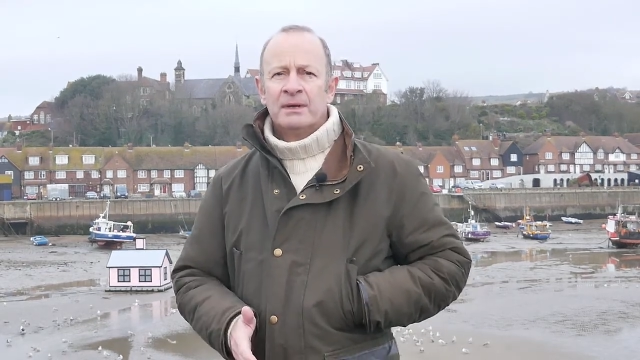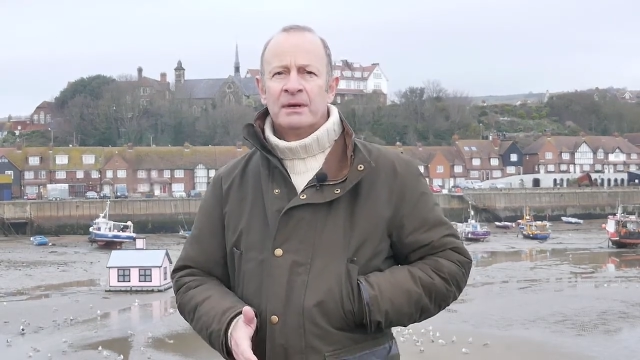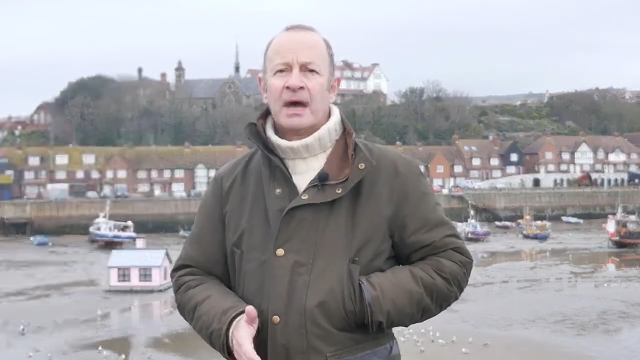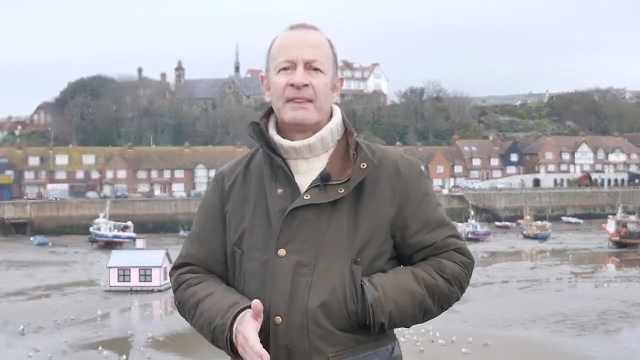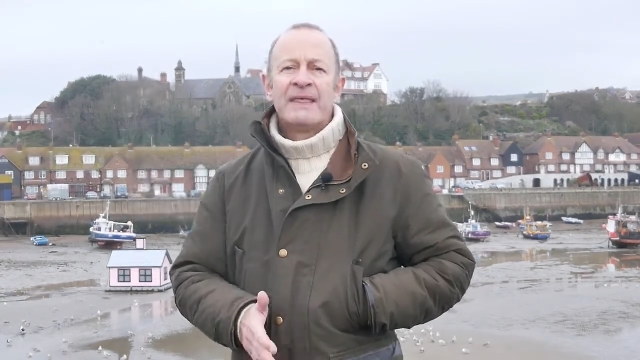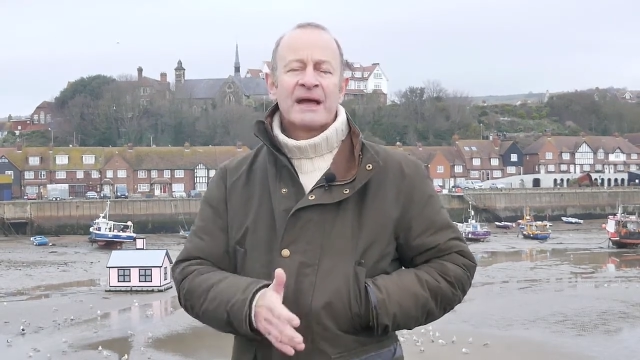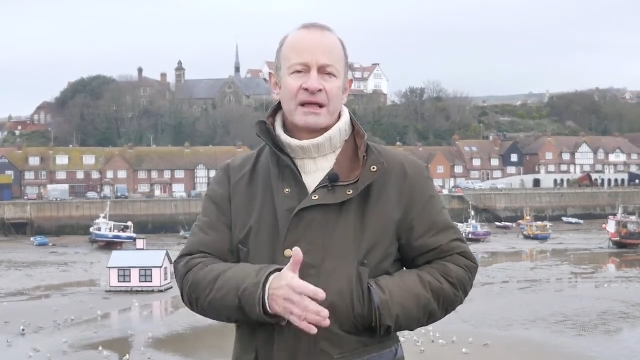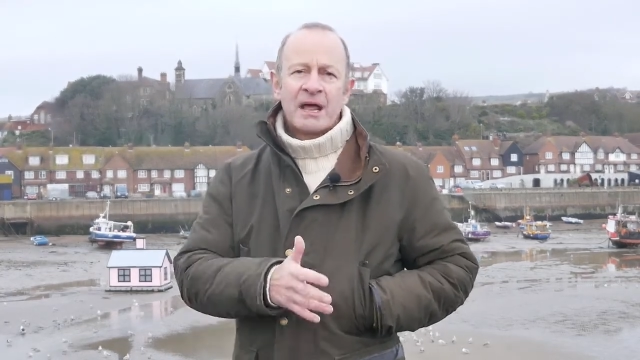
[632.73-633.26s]

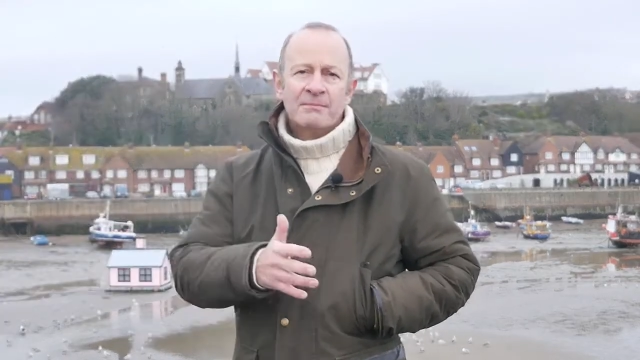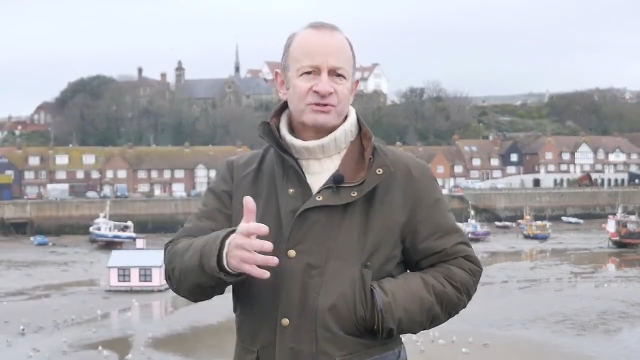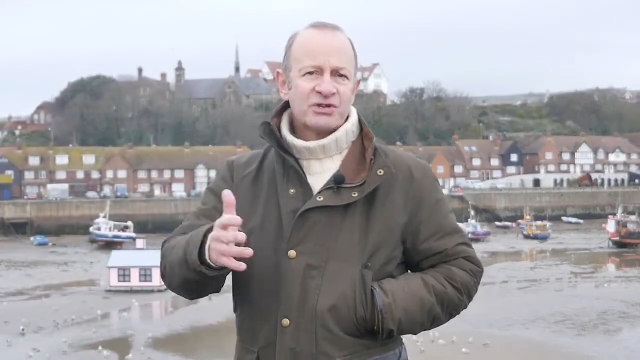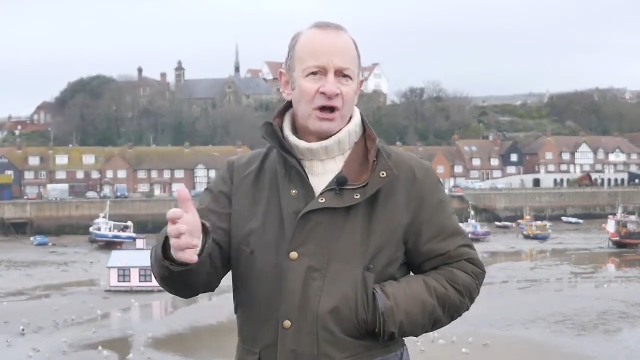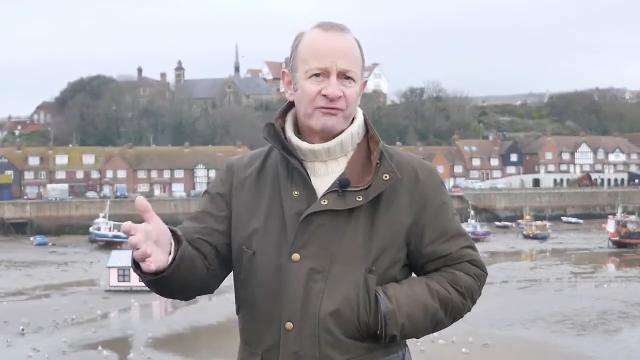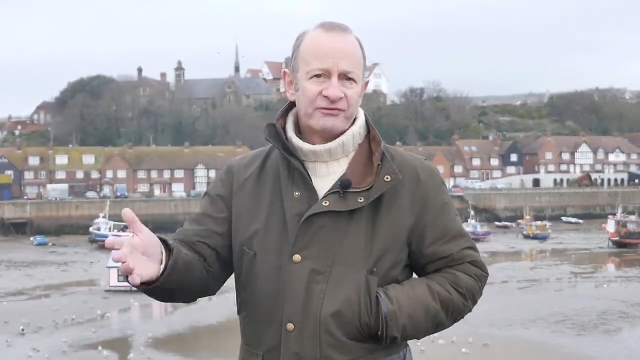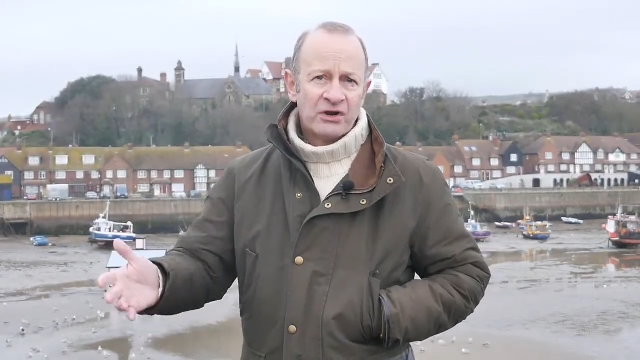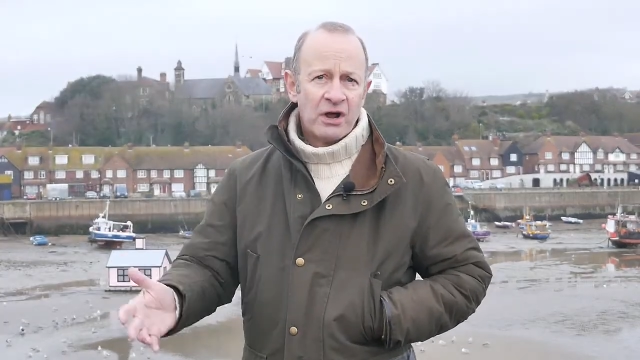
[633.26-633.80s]
and that comes
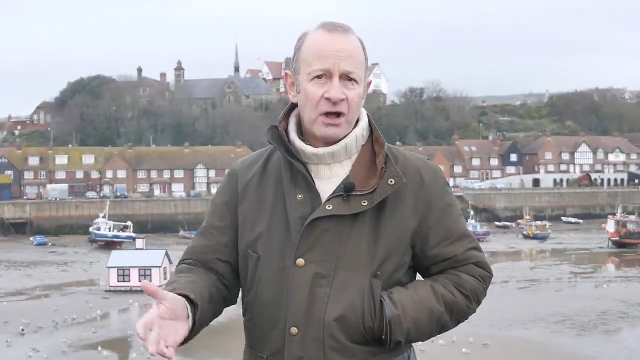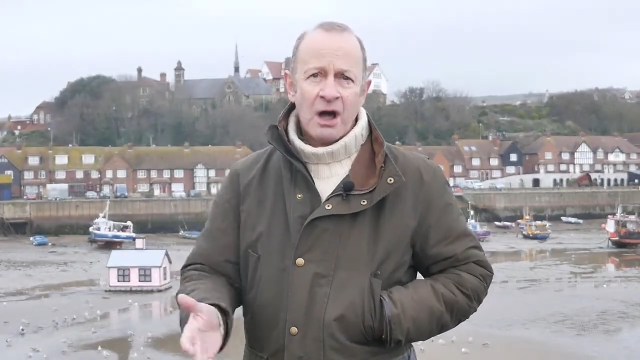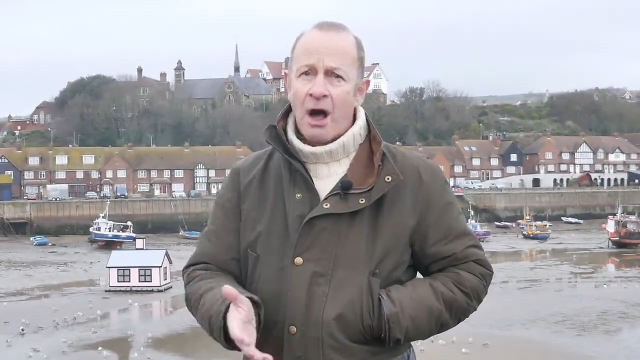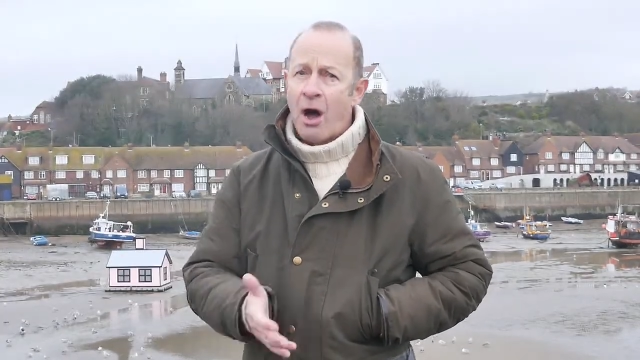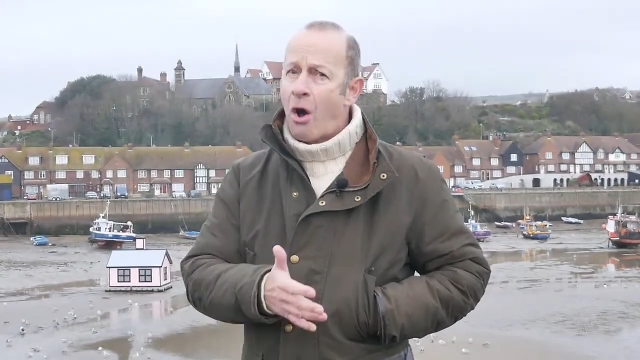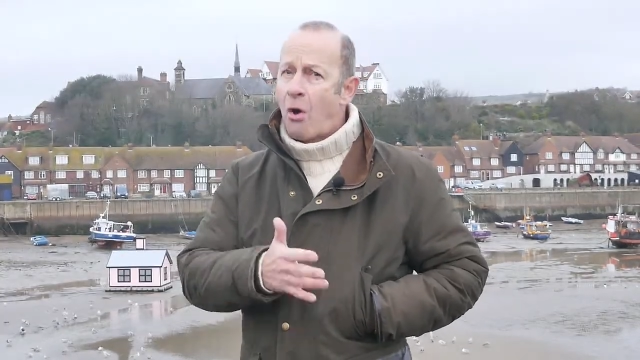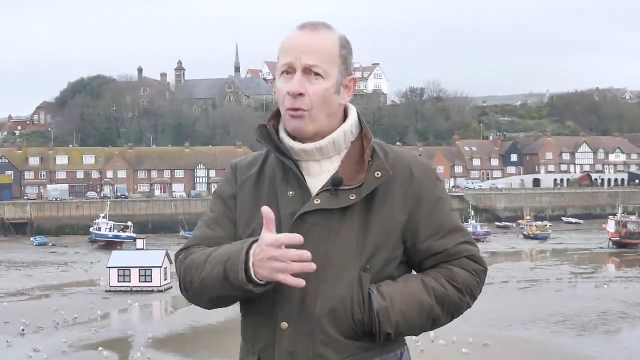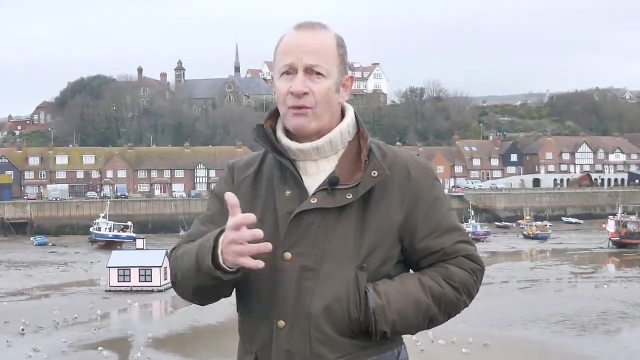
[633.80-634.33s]
after a
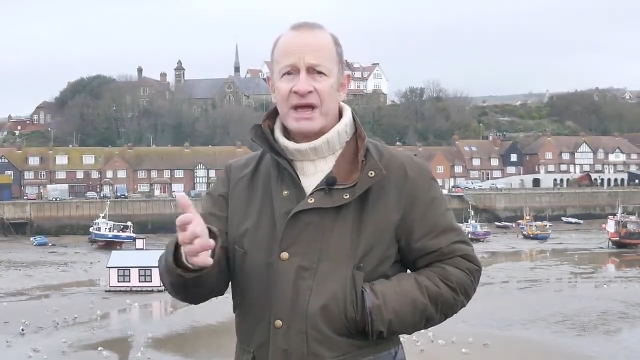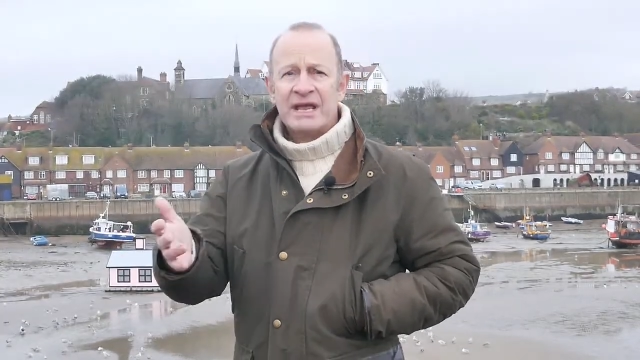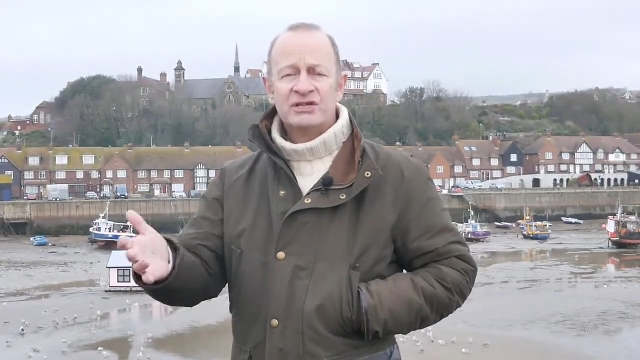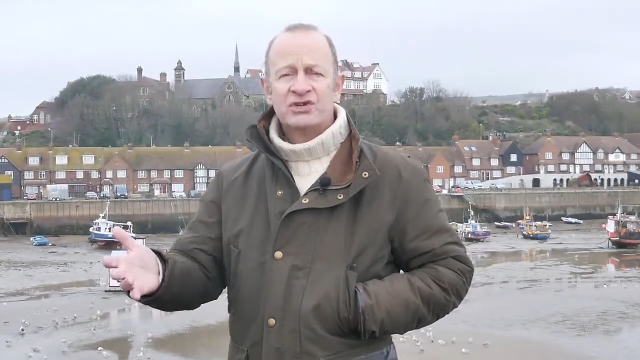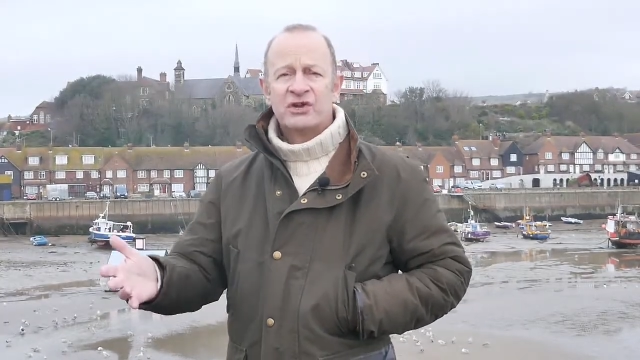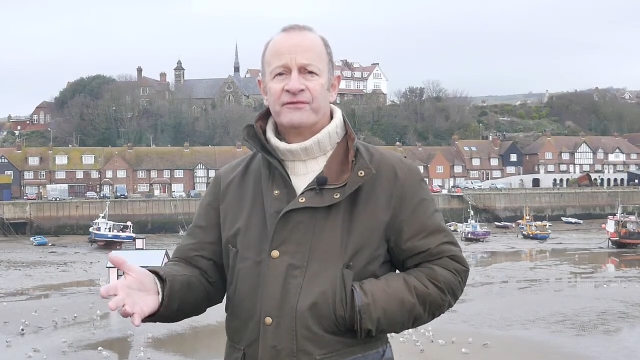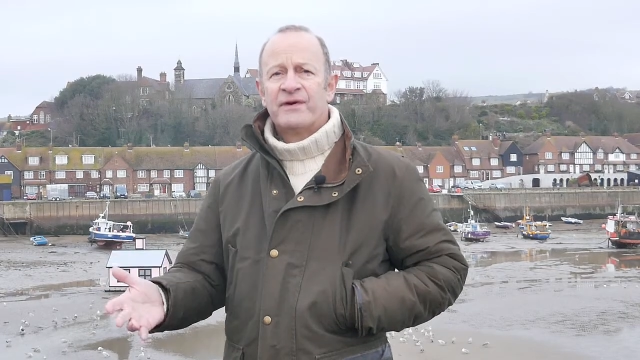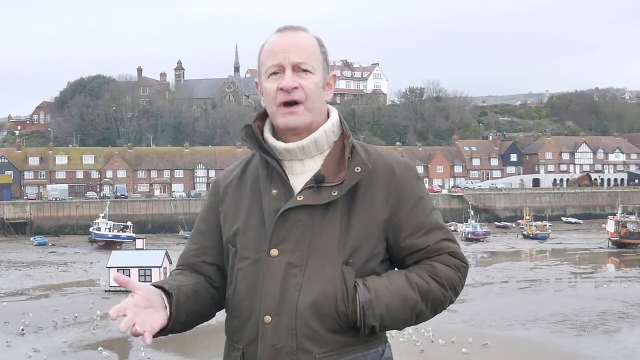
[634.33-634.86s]
whole
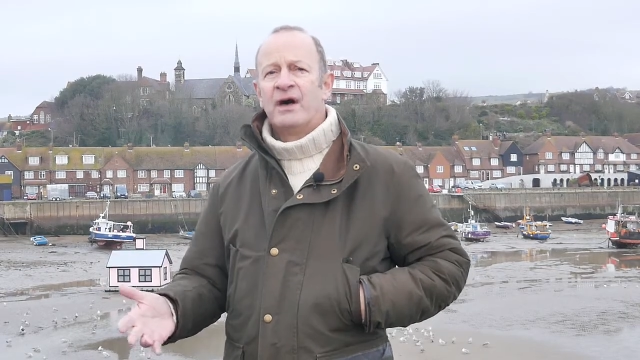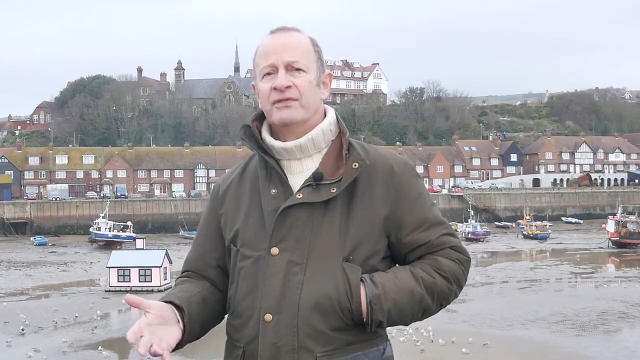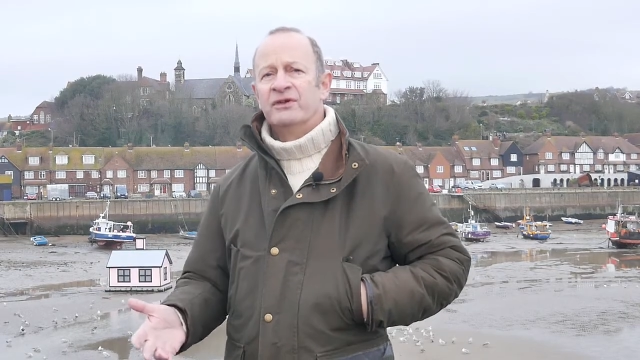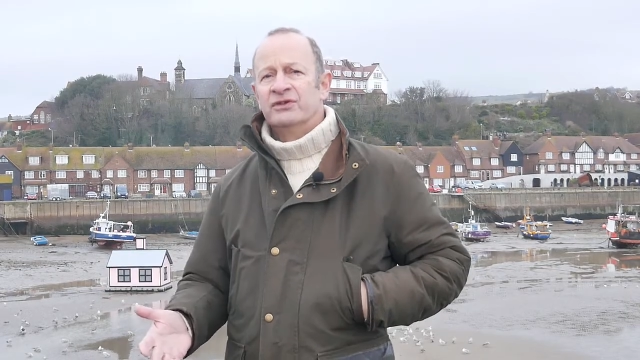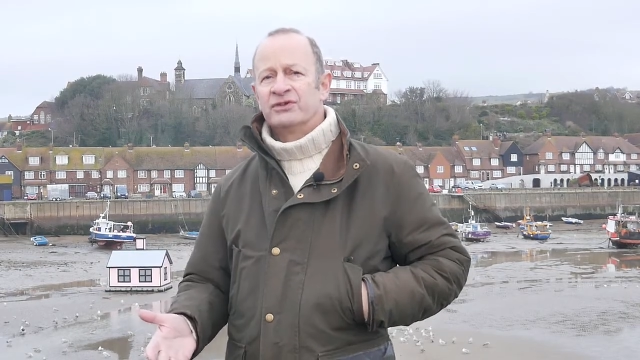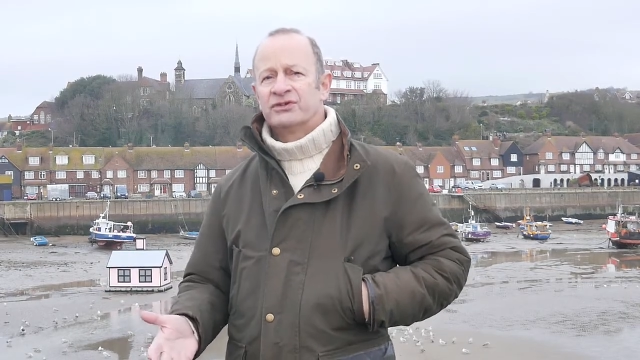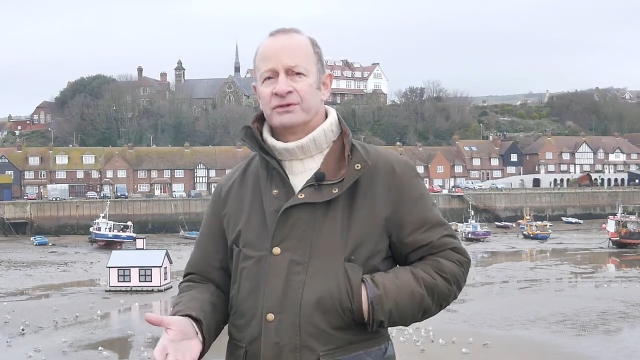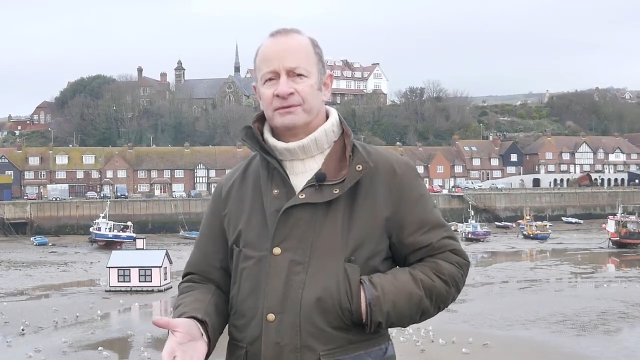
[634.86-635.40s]
range of
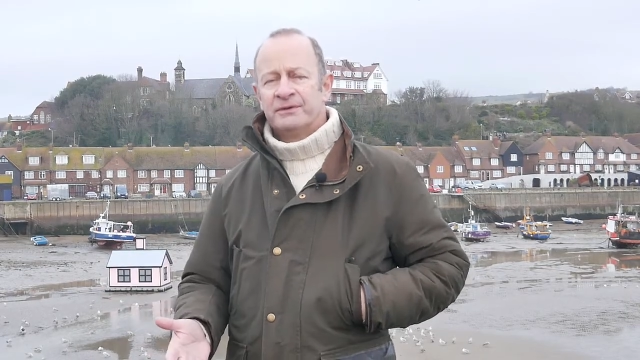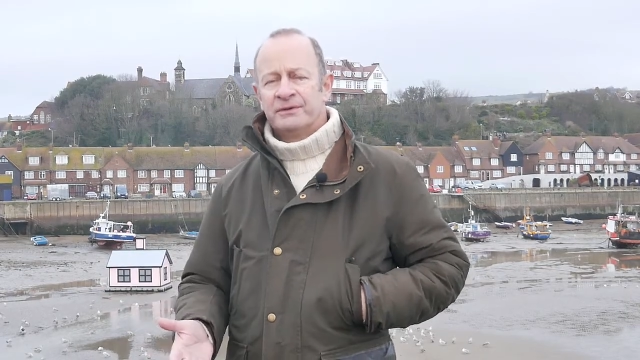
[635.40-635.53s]
others.